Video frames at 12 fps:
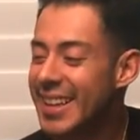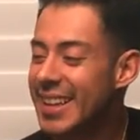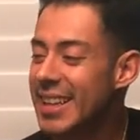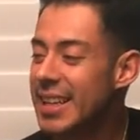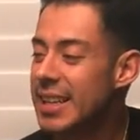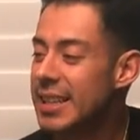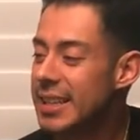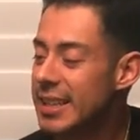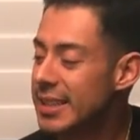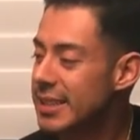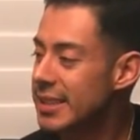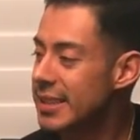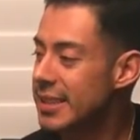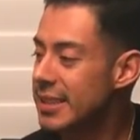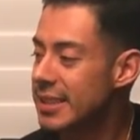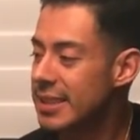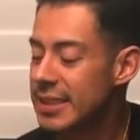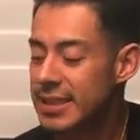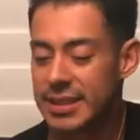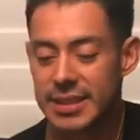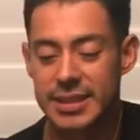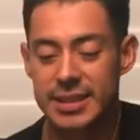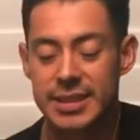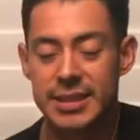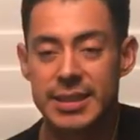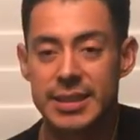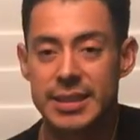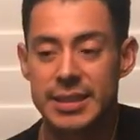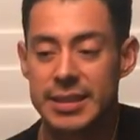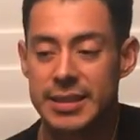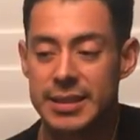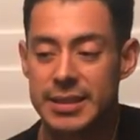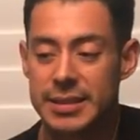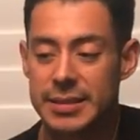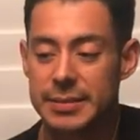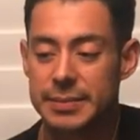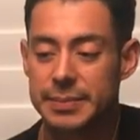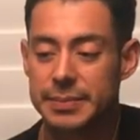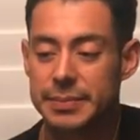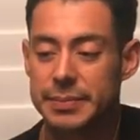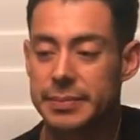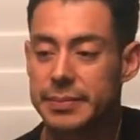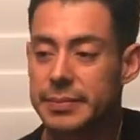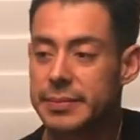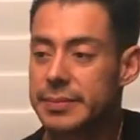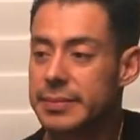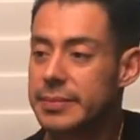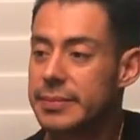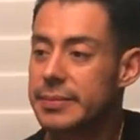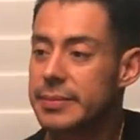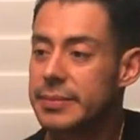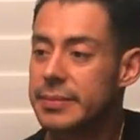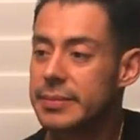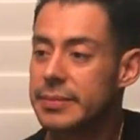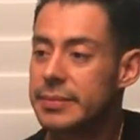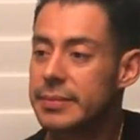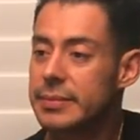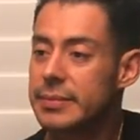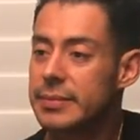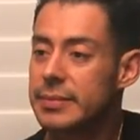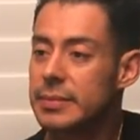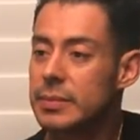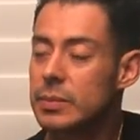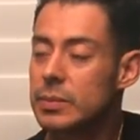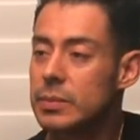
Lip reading: No words are spoken by the person on screen.